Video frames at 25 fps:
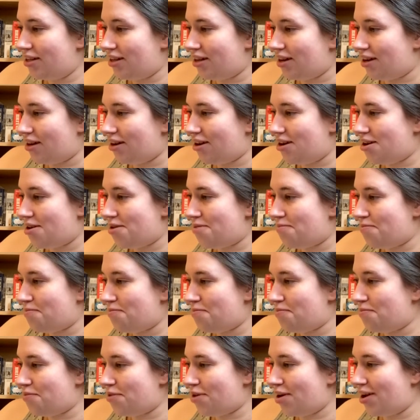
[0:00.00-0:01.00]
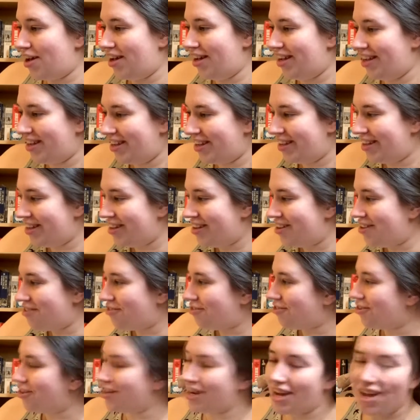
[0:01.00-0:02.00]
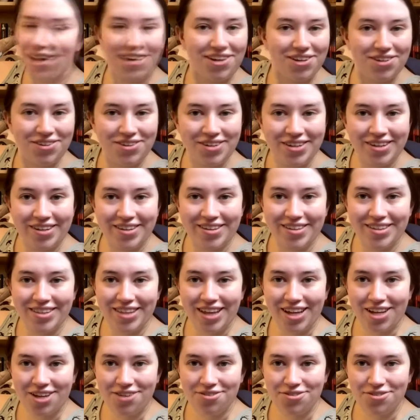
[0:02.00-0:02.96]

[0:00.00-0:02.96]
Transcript: But for now, thank you